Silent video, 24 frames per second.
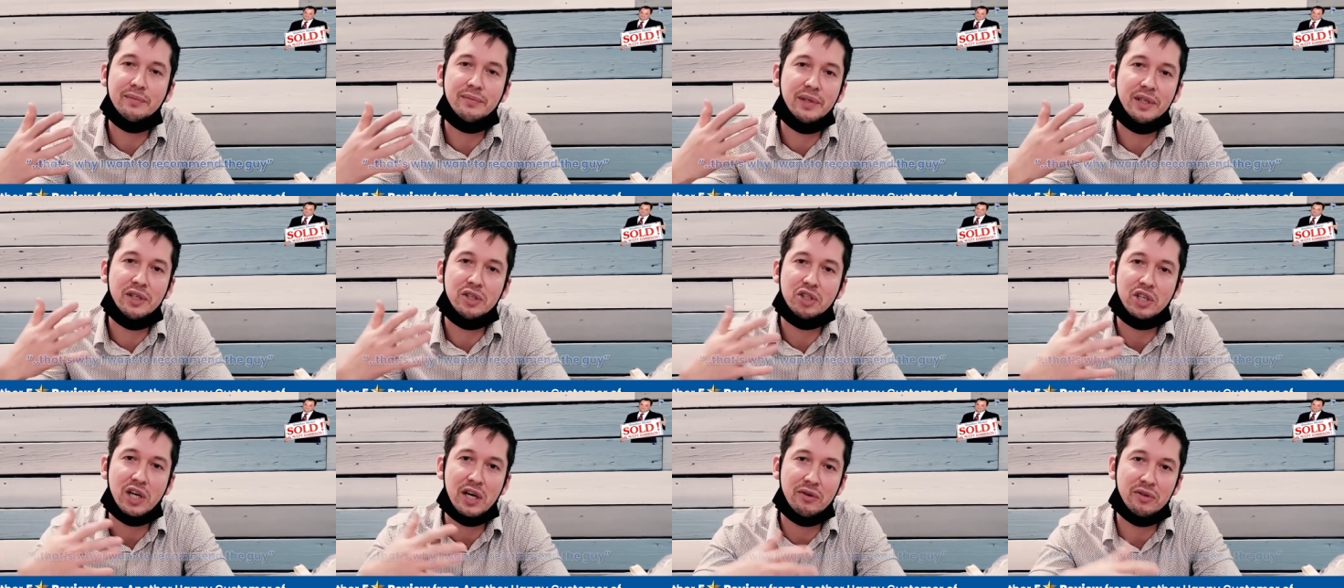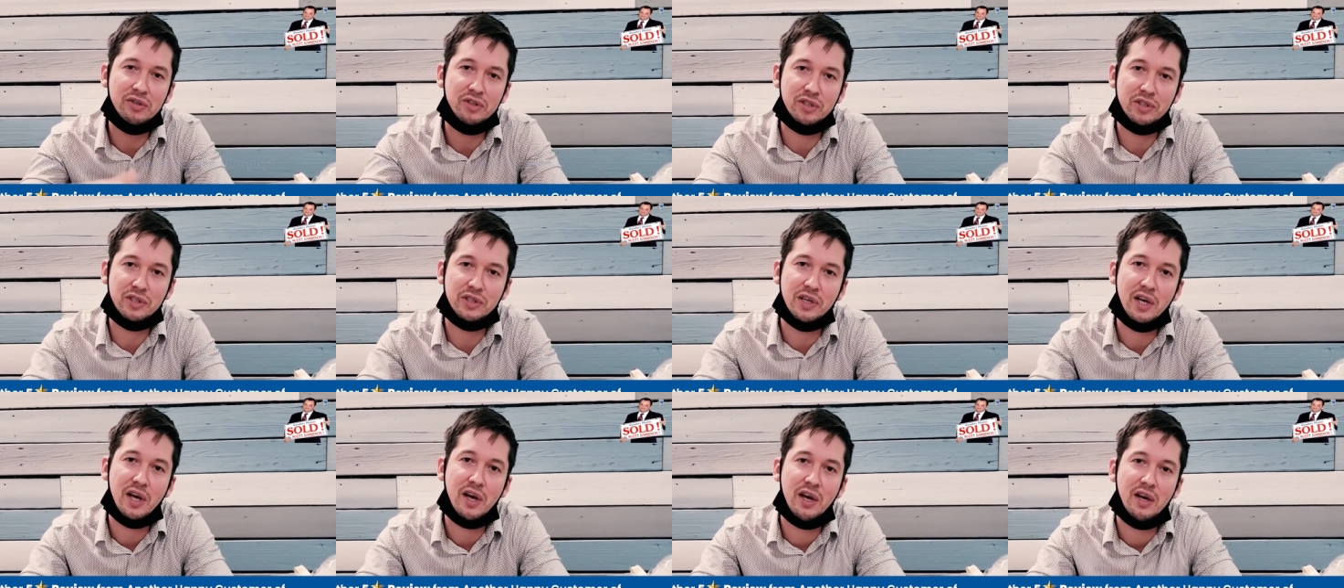be
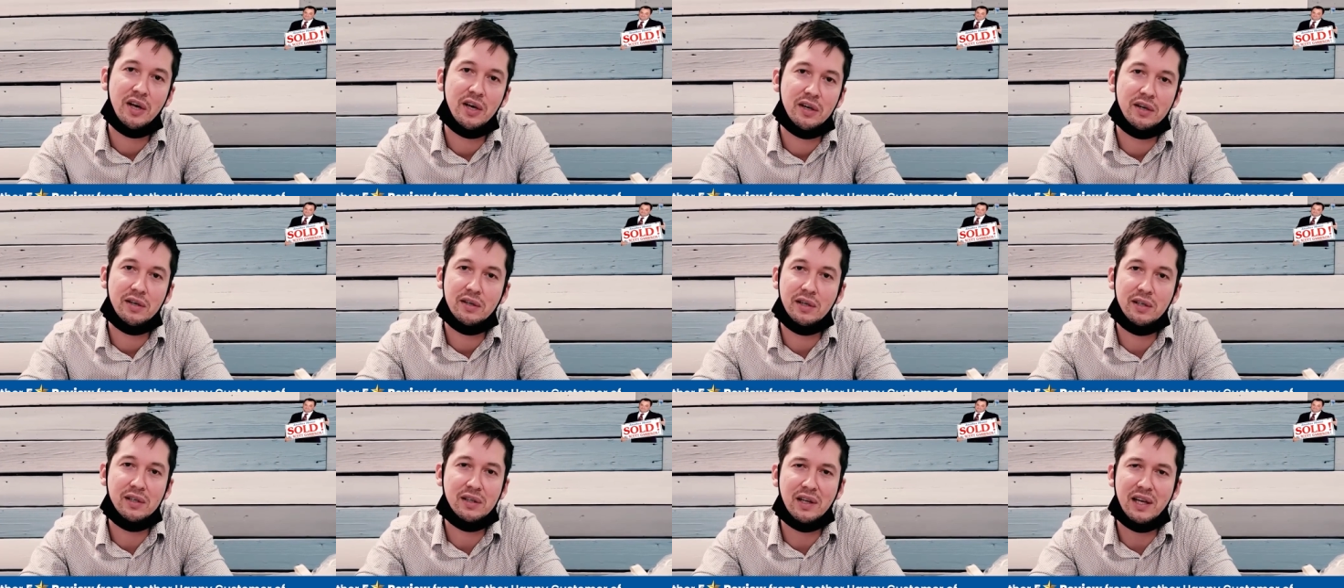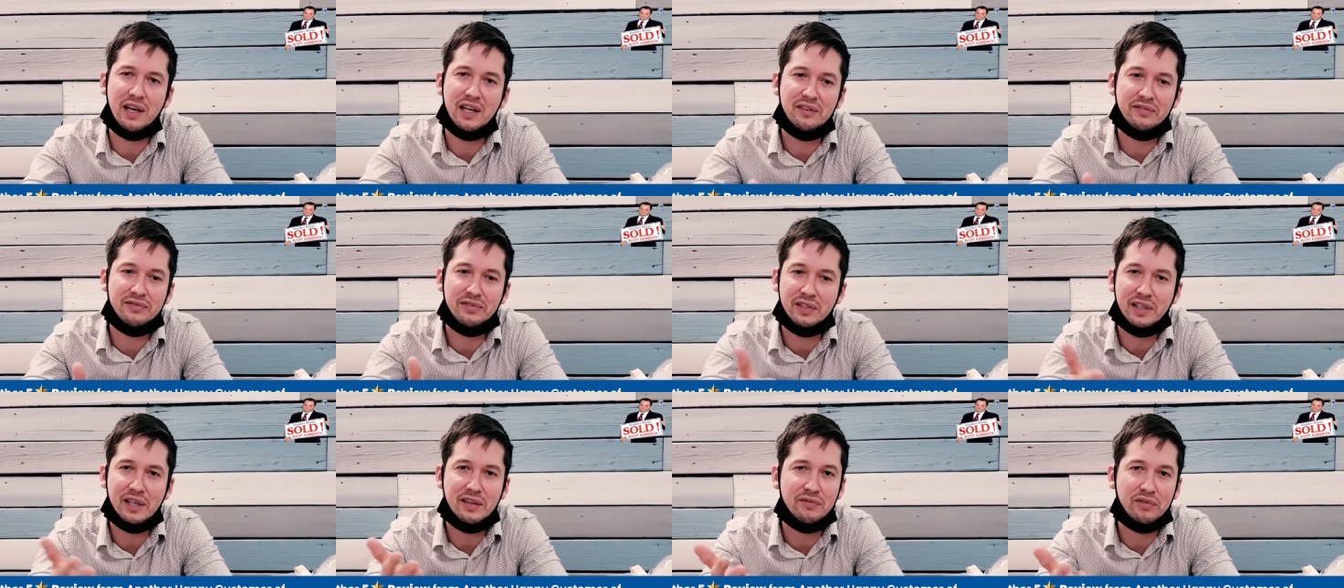challenges in
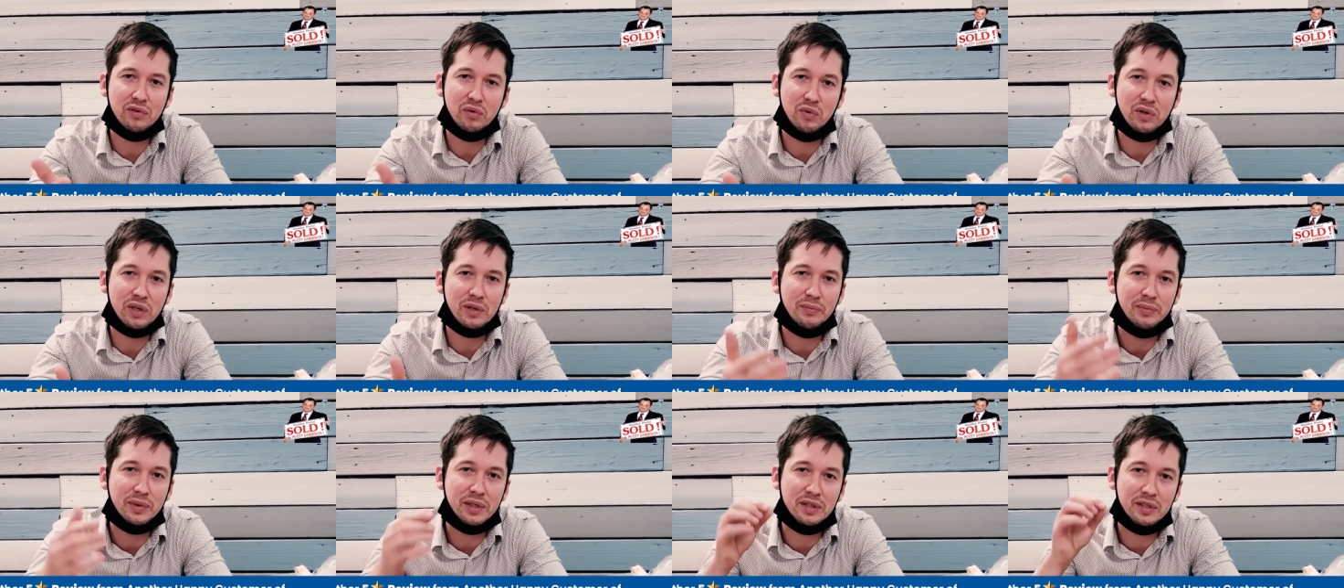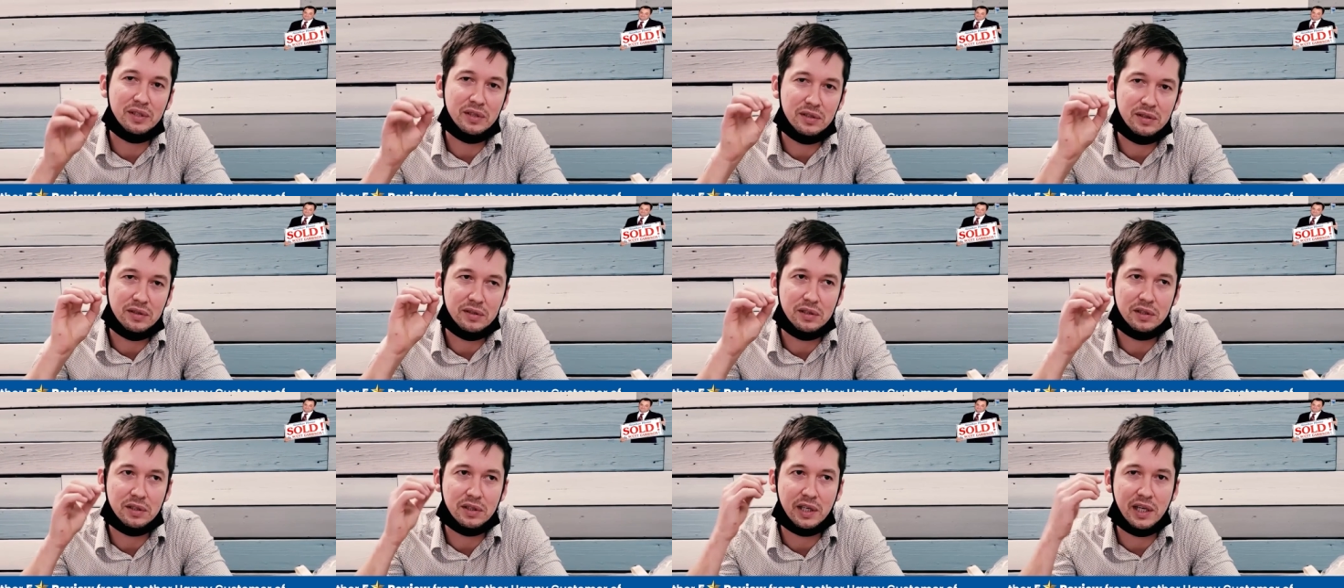life and everywhere. But
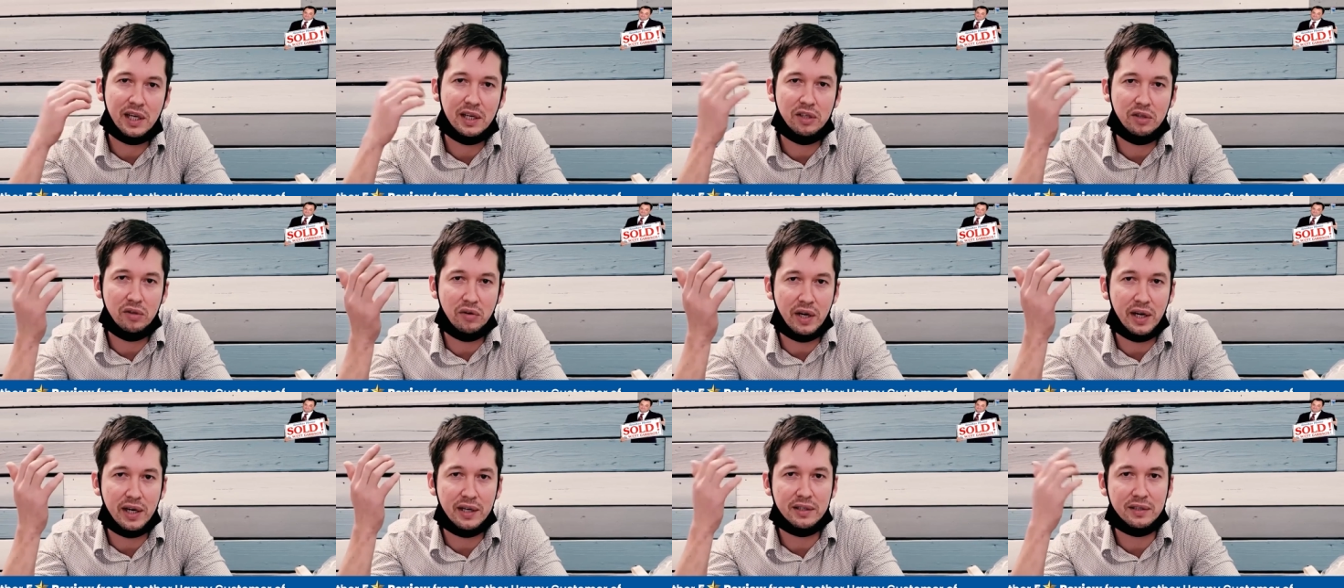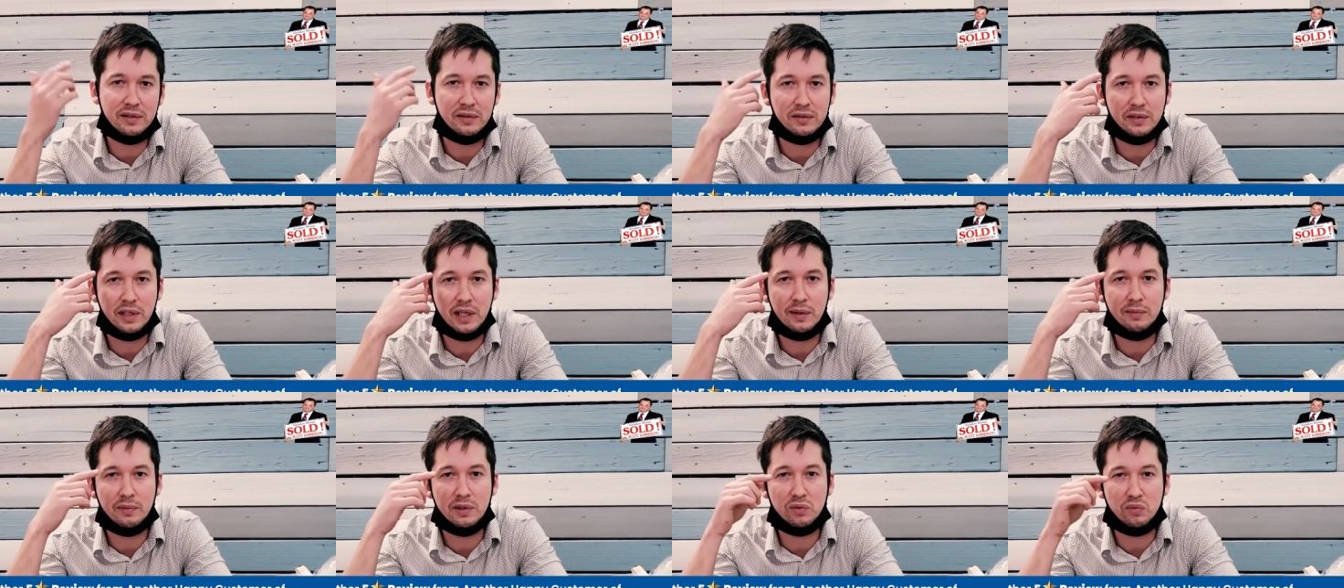can you handle
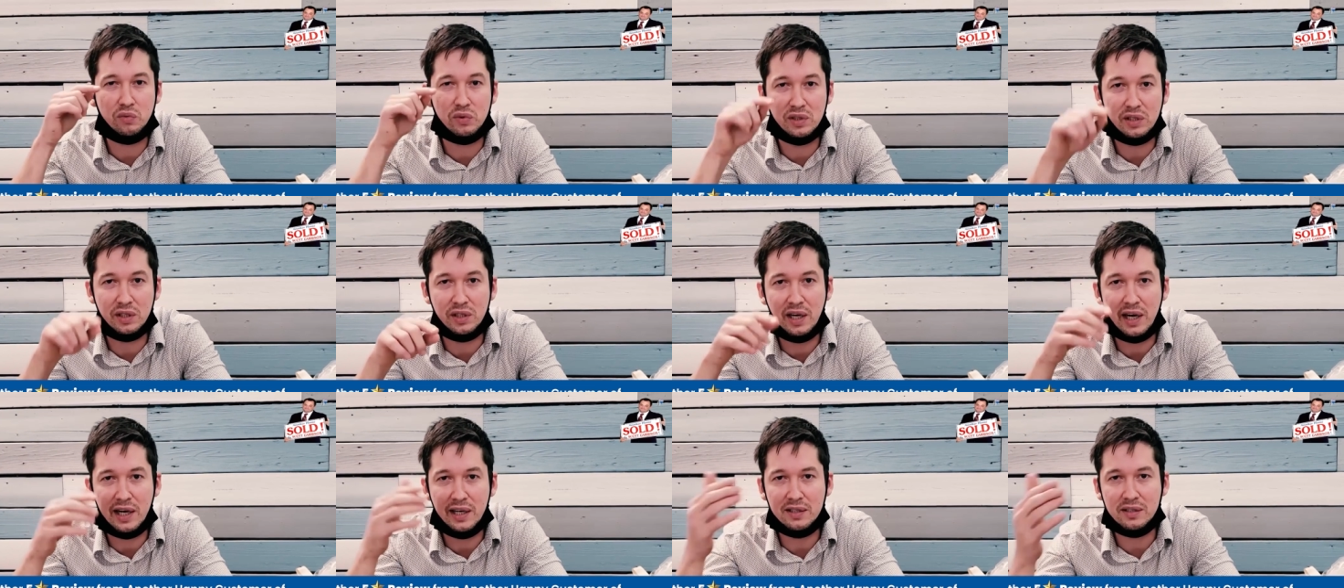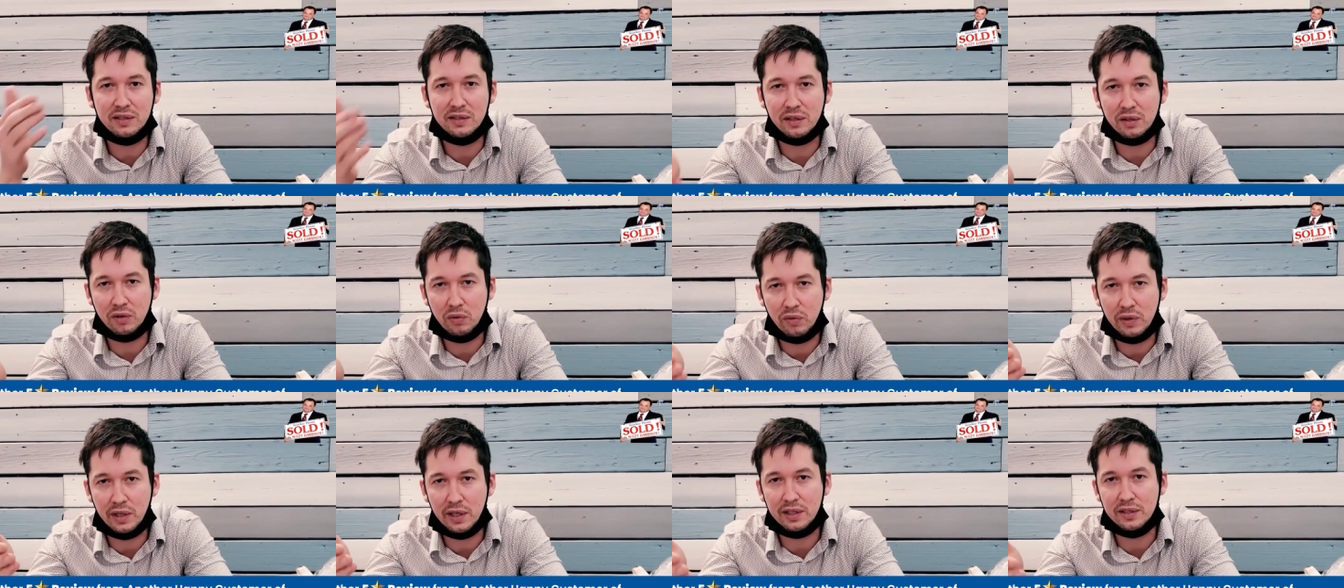them? And with the guys
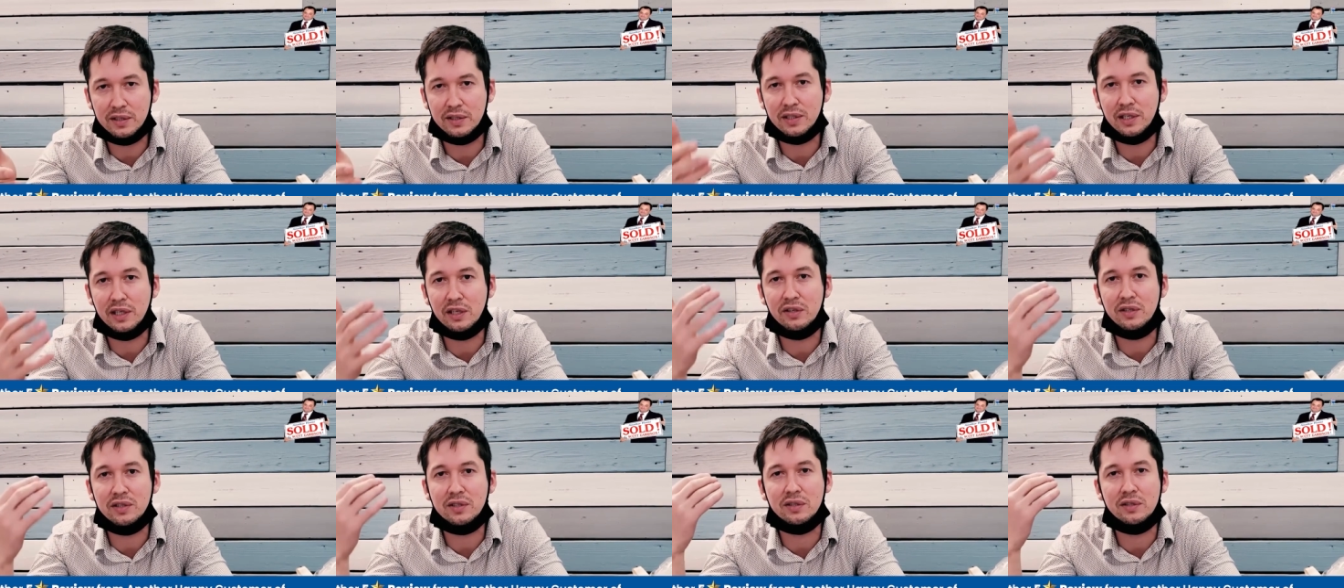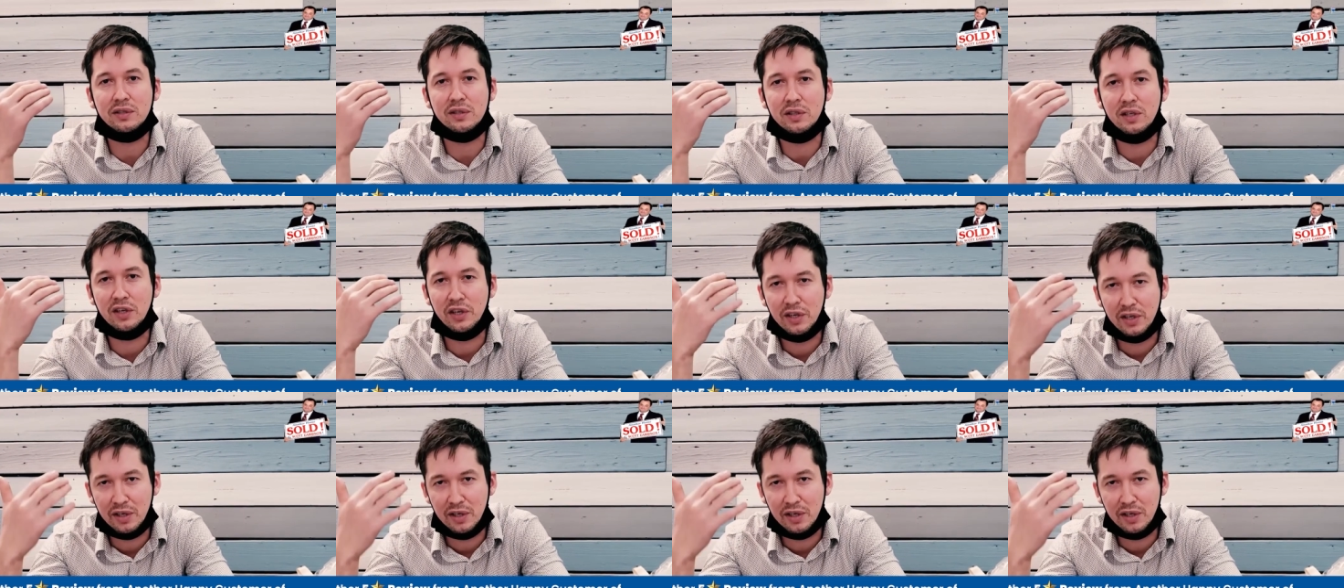like Wes Garrison